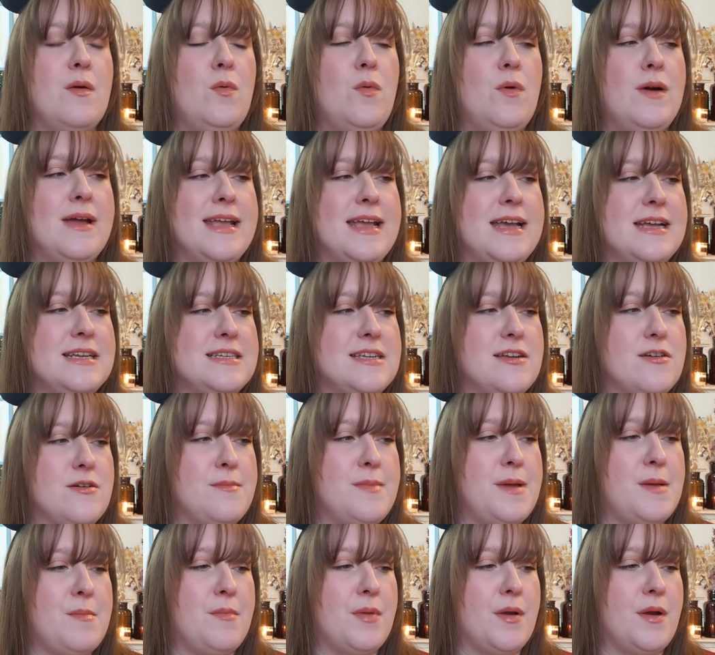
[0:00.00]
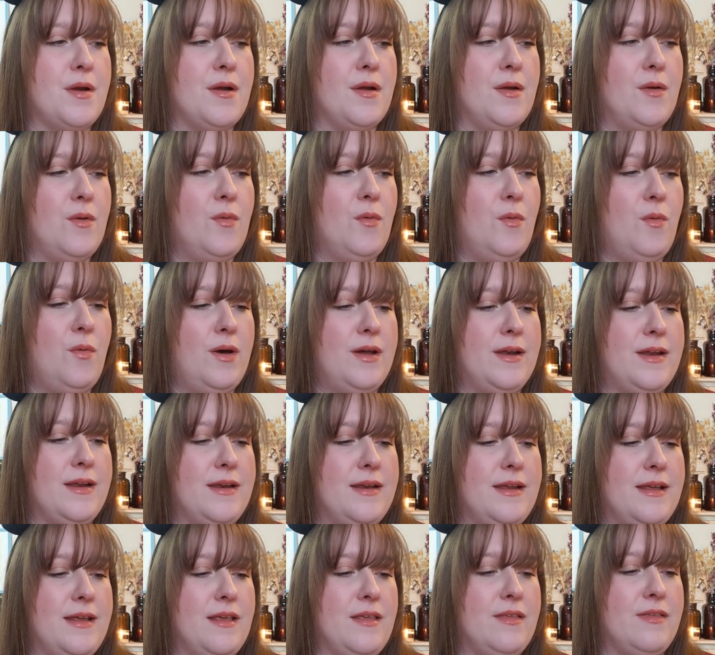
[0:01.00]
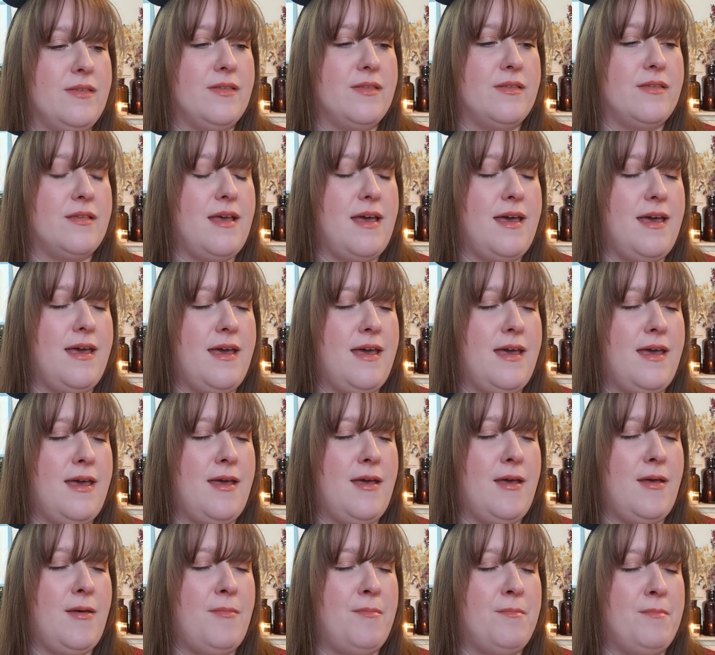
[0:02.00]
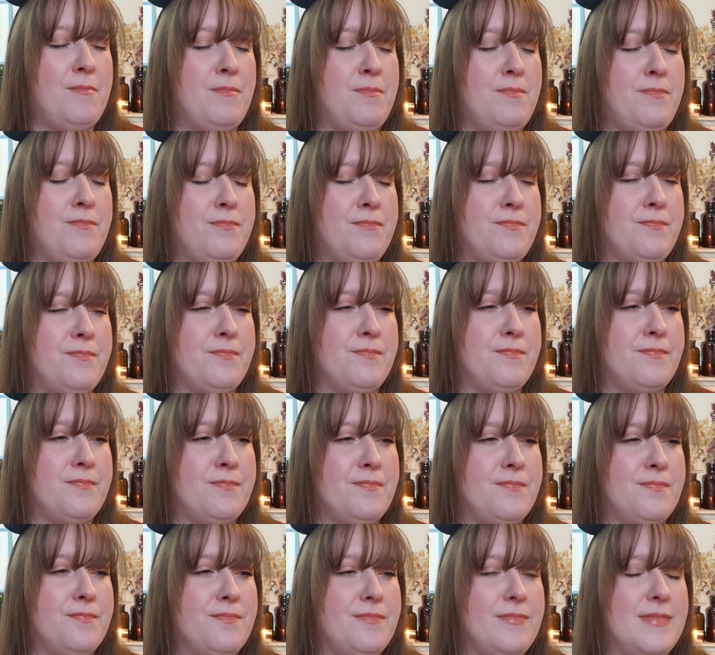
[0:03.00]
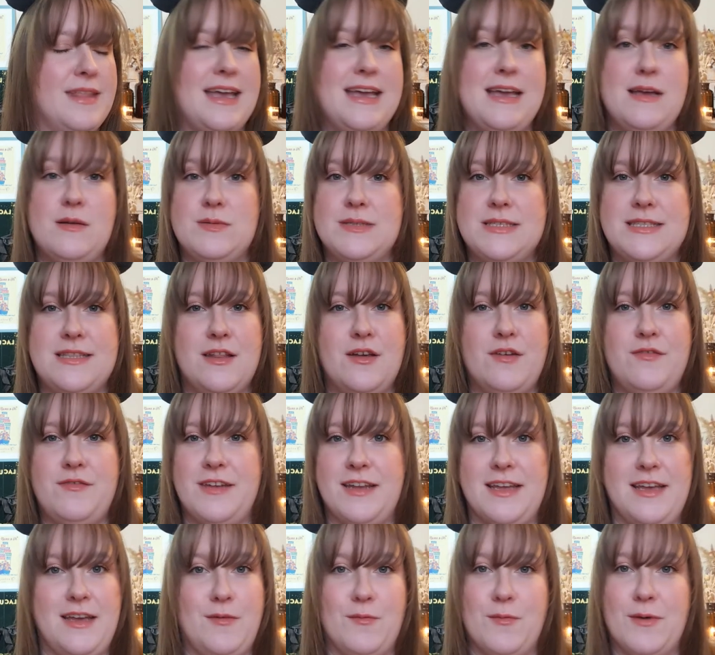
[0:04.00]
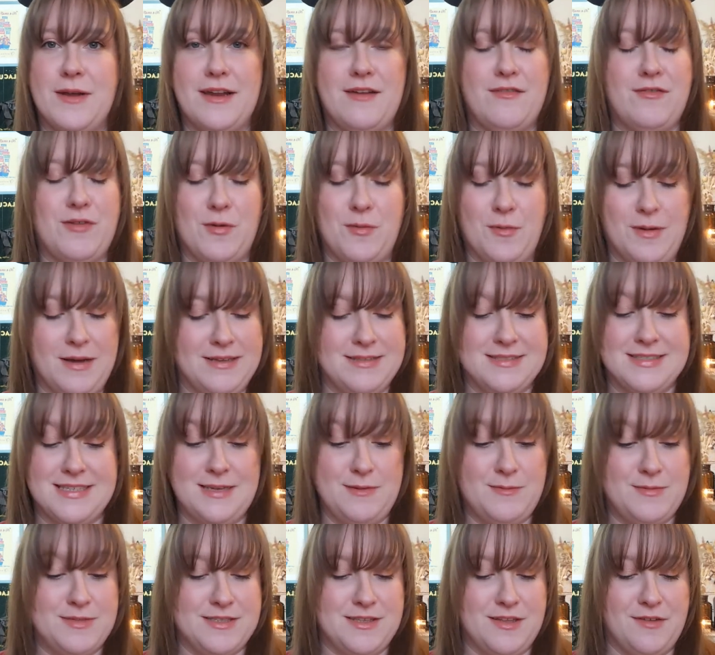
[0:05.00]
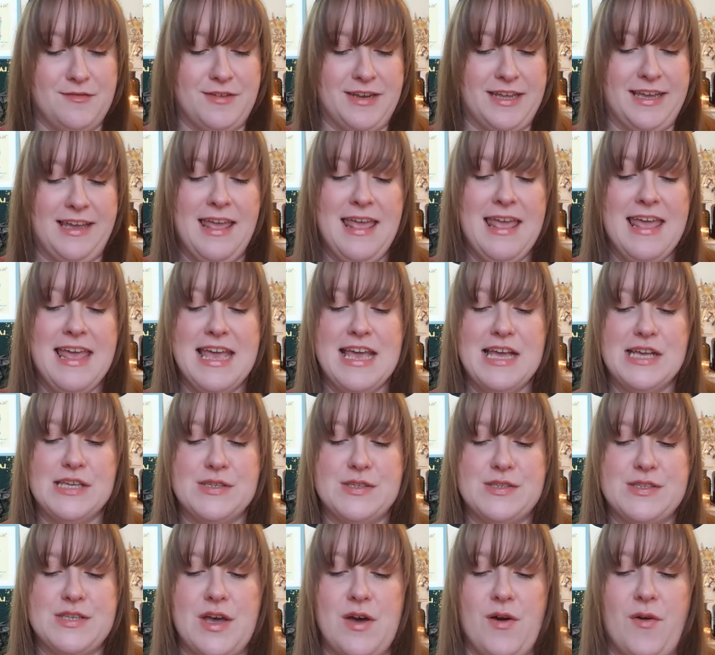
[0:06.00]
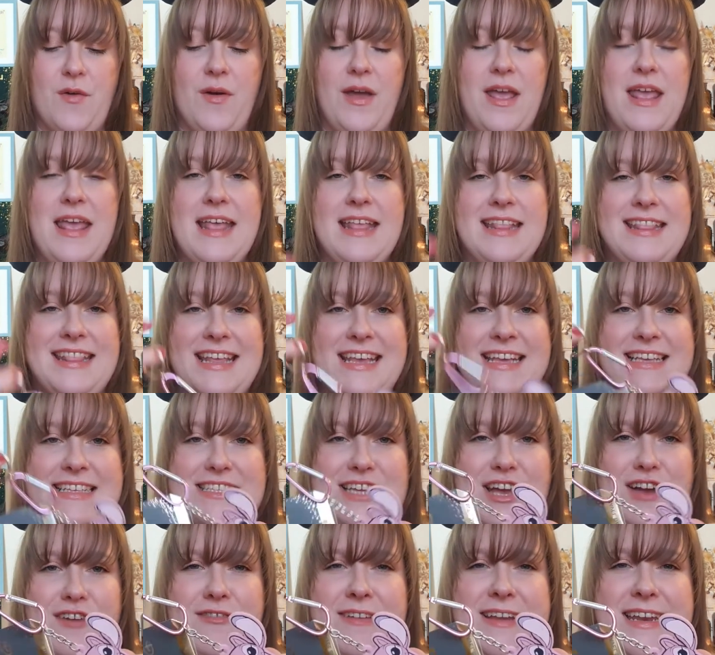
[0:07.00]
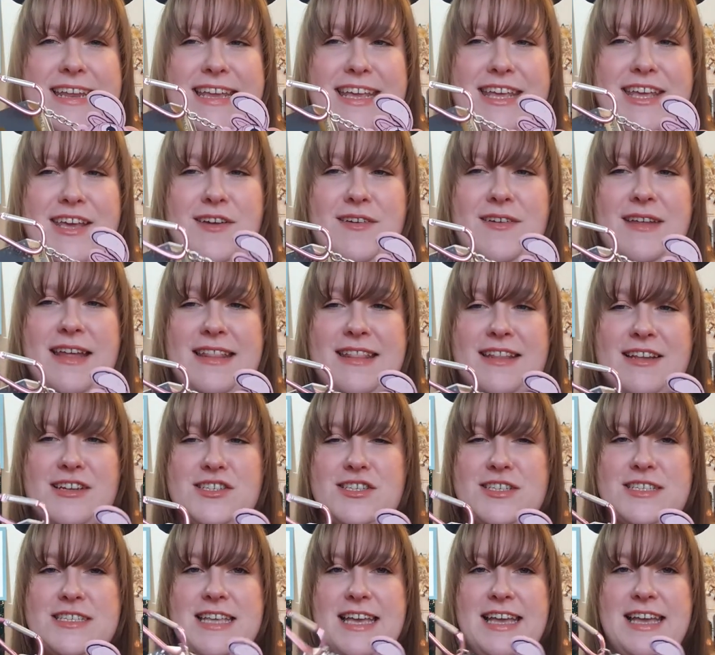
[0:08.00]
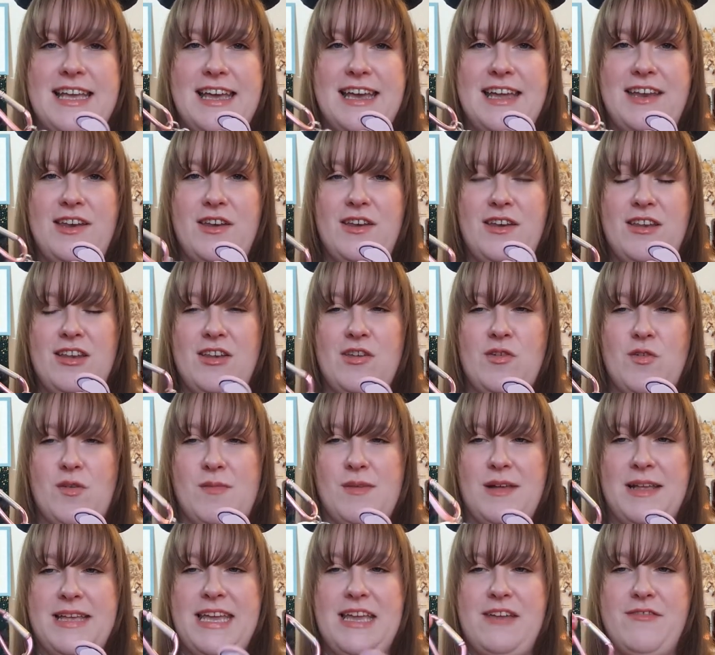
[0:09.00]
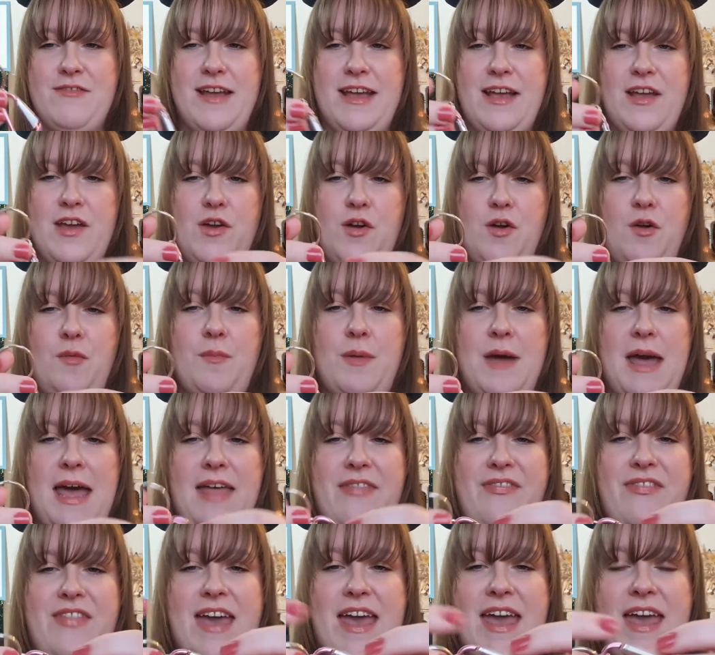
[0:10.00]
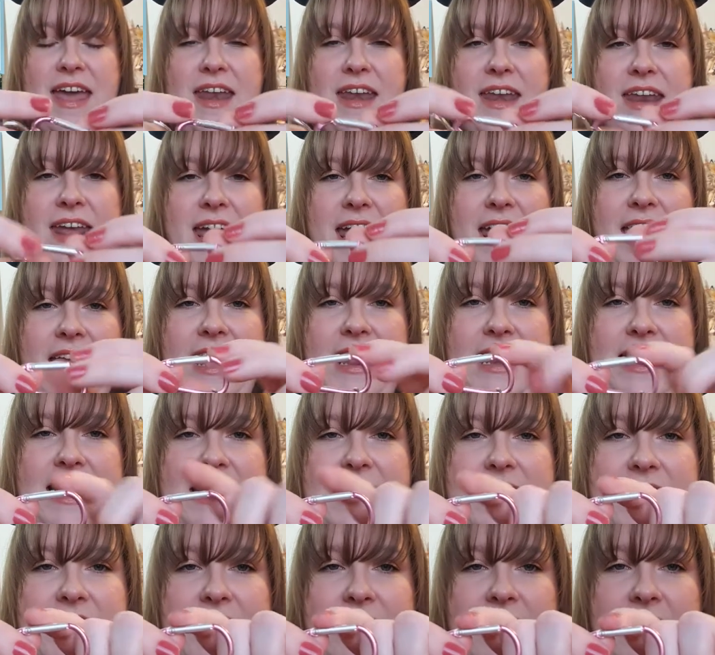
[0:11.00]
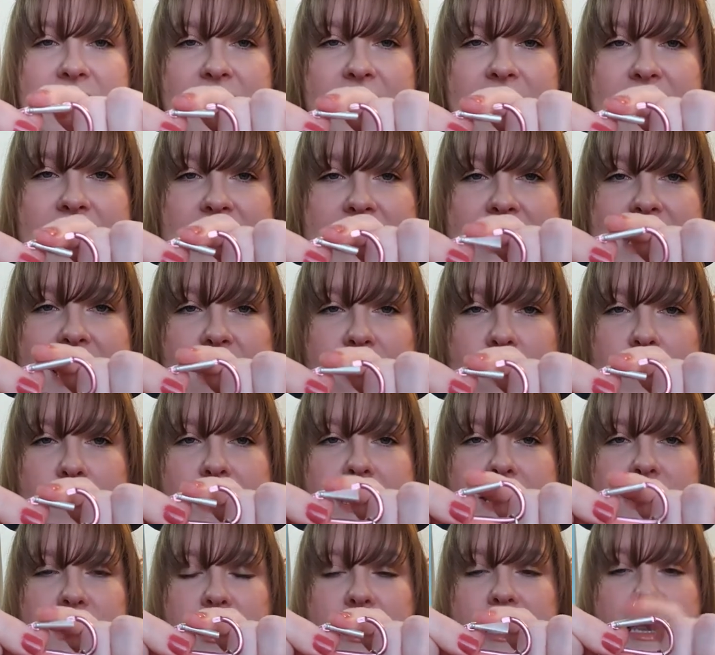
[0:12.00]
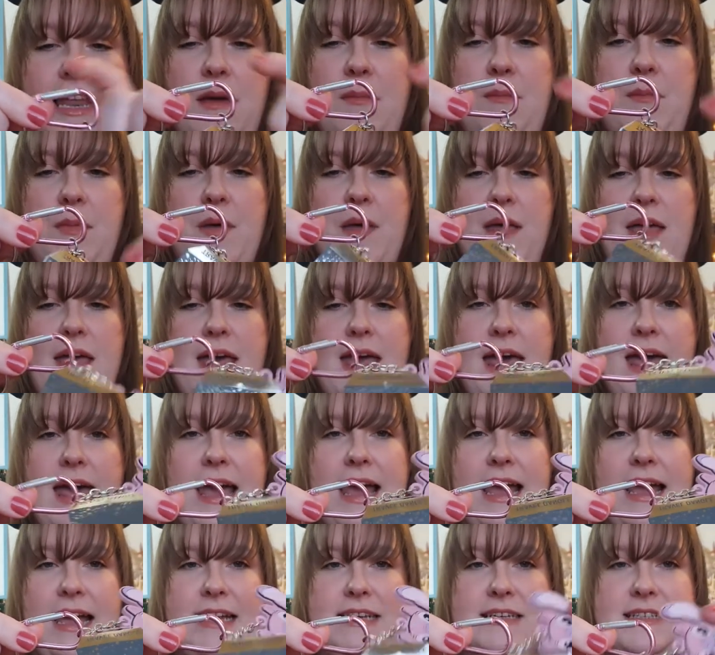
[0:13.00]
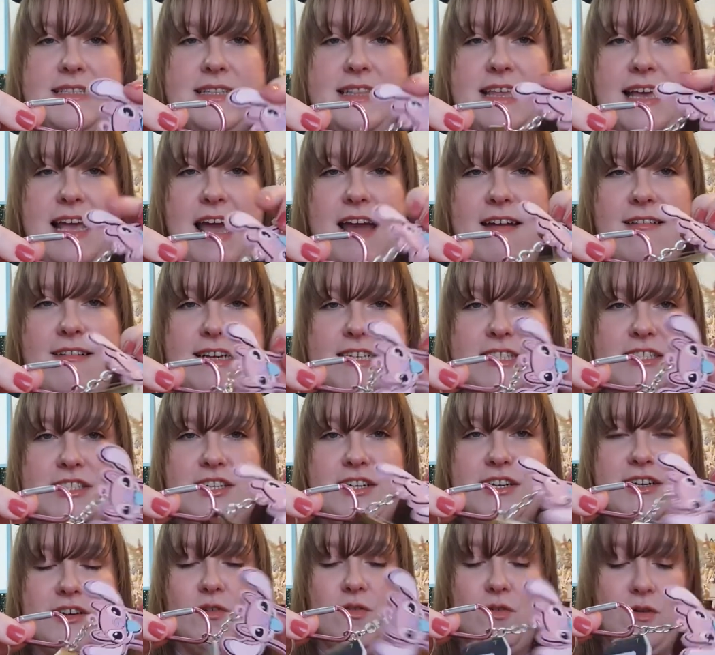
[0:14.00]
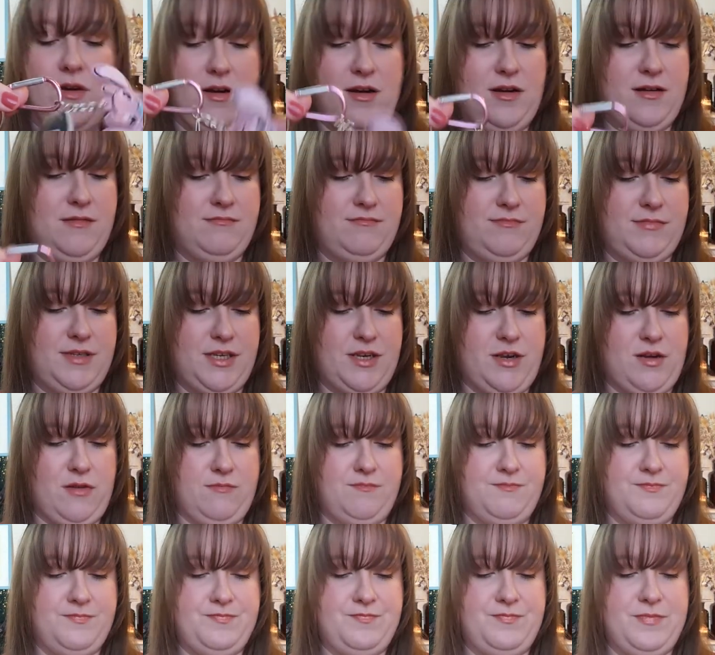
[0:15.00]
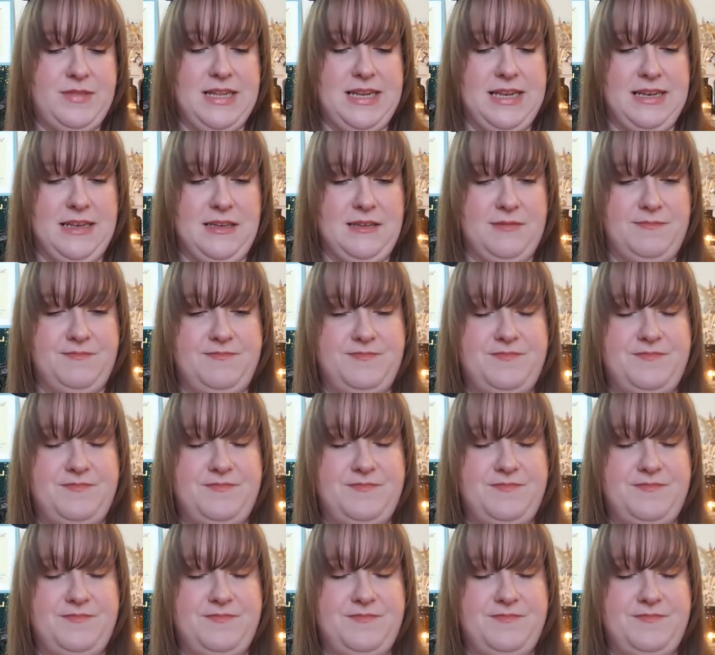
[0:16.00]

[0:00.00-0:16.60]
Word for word: Why can't I remember what it is? Um, it was lovely, whatever it was, it was lovely. So these are really cute and they're just like a normal keyring hoop and then a little carabiner clip and the character or, you know, the little